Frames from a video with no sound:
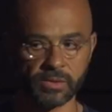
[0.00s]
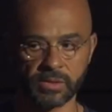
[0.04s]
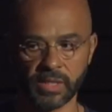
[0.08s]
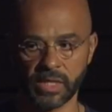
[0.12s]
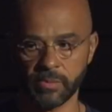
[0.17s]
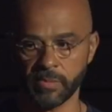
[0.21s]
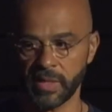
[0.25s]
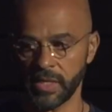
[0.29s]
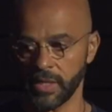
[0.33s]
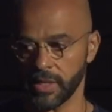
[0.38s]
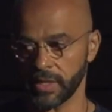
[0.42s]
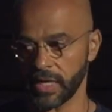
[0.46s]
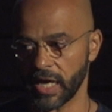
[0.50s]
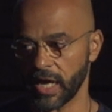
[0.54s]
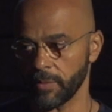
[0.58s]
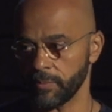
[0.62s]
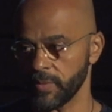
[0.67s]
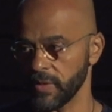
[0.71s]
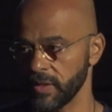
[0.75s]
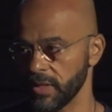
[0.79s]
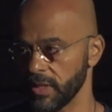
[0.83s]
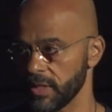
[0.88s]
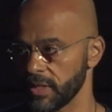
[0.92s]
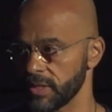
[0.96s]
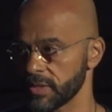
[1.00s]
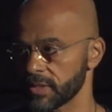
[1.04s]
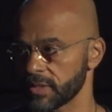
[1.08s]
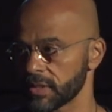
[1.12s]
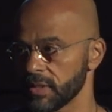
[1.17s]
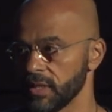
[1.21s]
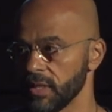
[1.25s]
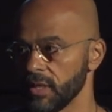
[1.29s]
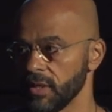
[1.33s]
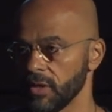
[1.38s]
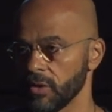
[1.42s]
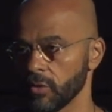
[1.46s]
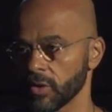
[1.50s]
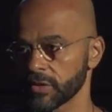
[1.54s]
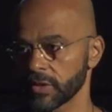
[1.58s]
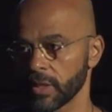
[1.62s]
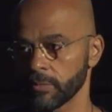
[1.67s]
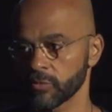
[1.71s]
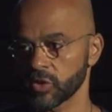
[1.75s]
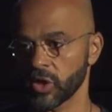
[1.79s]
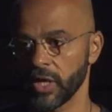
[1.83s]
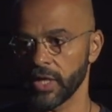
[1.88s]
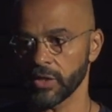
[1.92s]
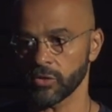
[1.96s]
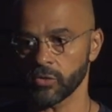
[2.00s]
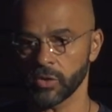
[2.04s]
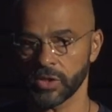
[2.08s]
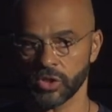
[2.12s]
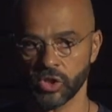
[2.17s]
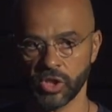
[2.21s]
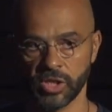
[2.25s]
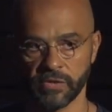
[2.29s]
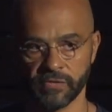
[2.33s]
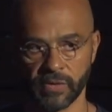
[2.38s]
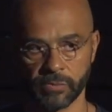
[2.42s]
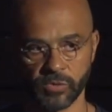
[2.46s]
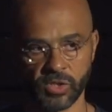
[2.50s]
10 million happy is what I'm trying to achieve.